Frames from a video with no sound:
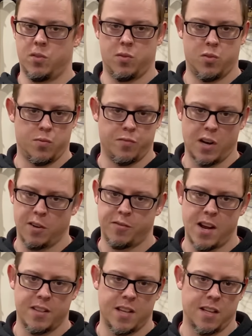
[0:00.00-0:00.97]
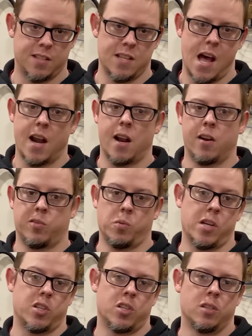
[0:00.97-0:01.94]
verify that it's not on a
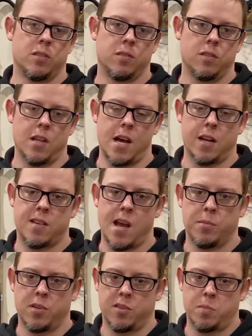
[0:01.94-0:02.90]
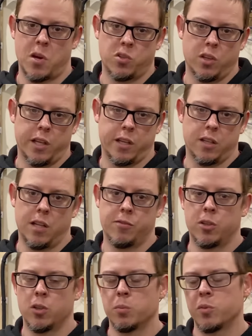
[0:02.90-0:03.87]
switch. A lot of times, especially like in living
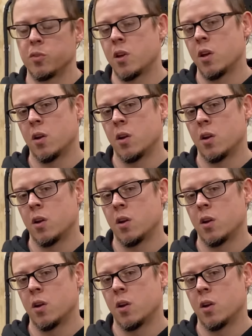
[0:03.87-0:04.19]
rooms,